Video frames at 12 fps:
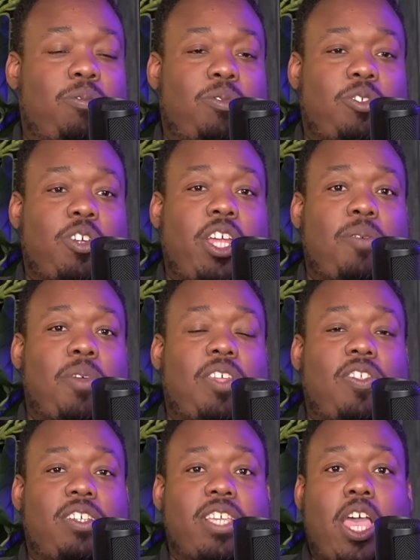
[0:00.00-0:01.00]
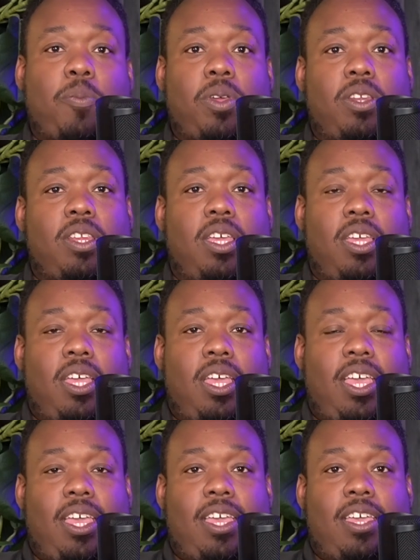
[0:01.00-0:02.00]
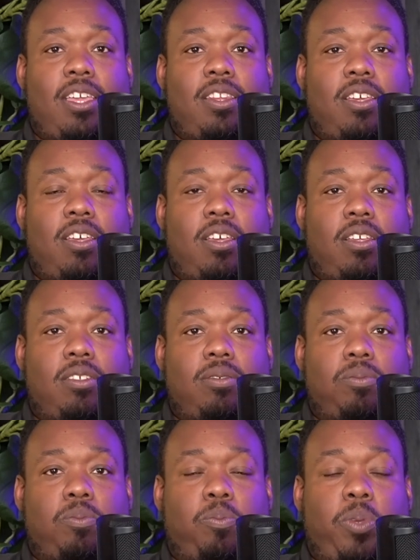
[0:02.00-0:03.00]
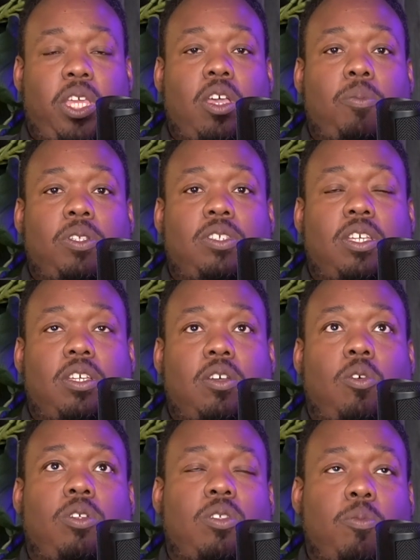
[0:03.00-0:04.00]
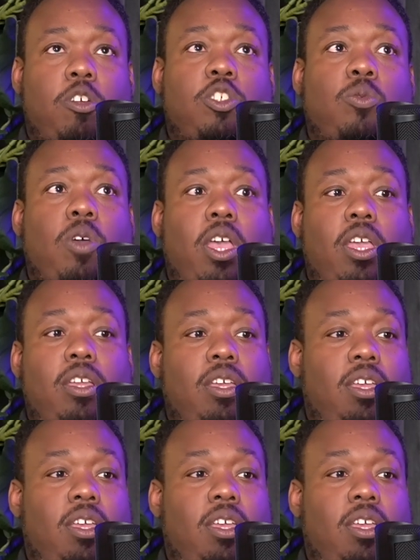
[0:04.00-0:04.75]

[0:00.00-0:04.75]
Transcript: trying to make things happen, and being able to go to the Marshall White